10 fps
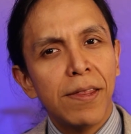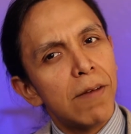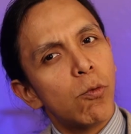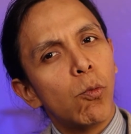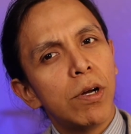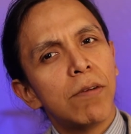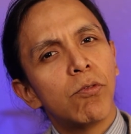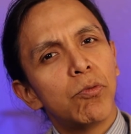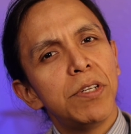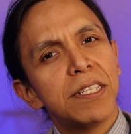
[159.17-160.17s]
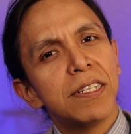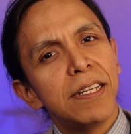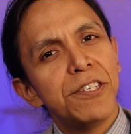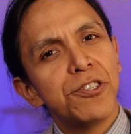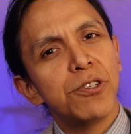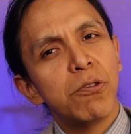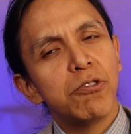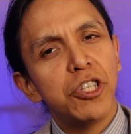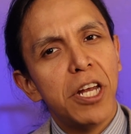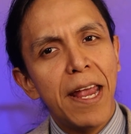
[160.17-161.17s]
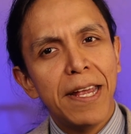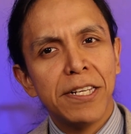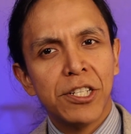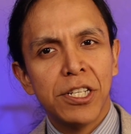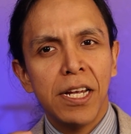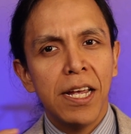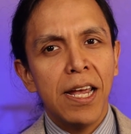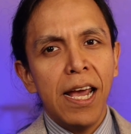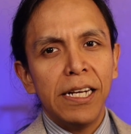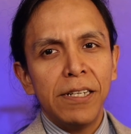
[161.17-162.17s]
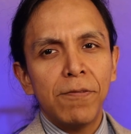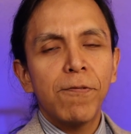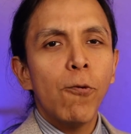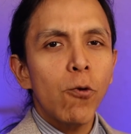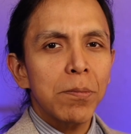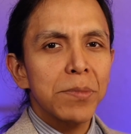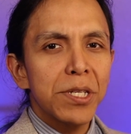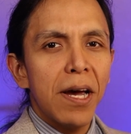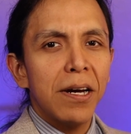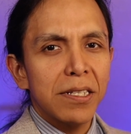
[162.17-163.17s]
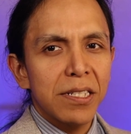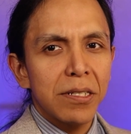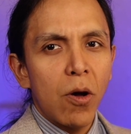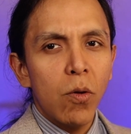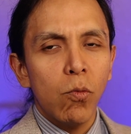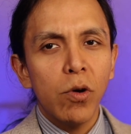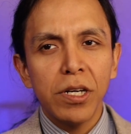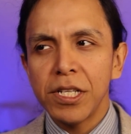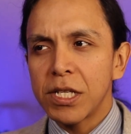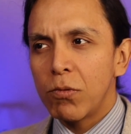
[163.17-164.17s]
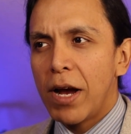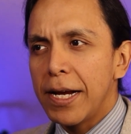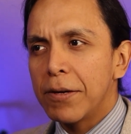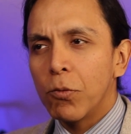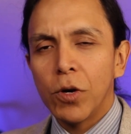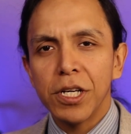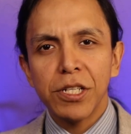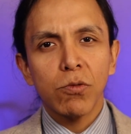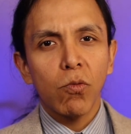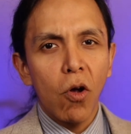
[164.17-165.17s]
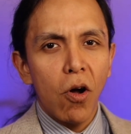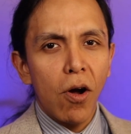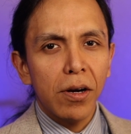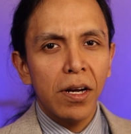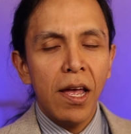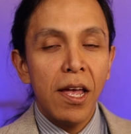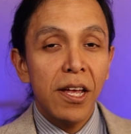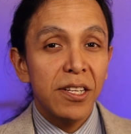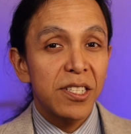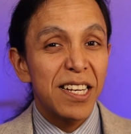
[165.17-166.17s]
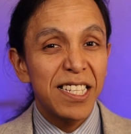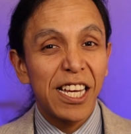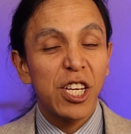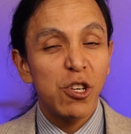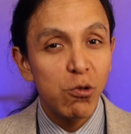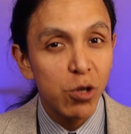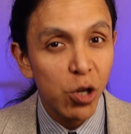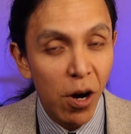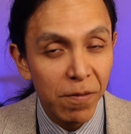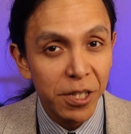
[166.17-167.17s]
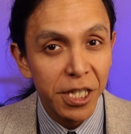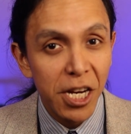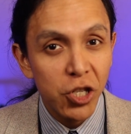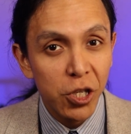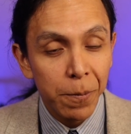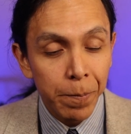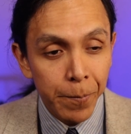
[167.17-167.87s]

that for whatever reason they just don't change, and it informs us on what is right and what is wrong. So that's a huge conversation.